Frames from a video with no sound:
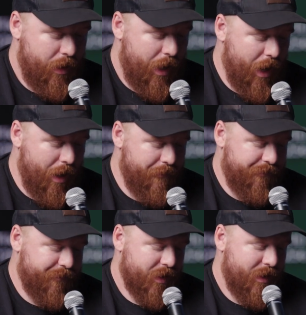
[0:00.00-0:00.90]

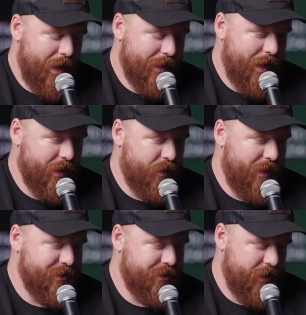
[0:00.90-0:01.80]
I got a
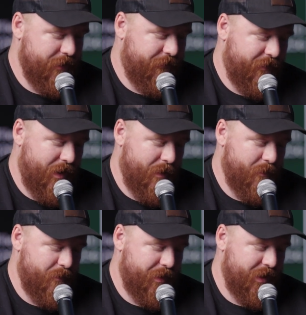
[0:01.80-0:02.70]
question
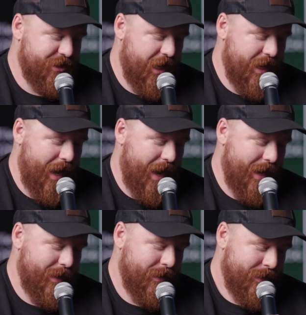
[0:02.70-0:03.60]
from
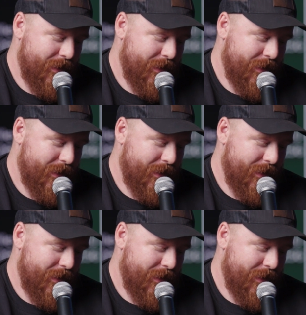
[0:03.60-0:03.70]
PJA.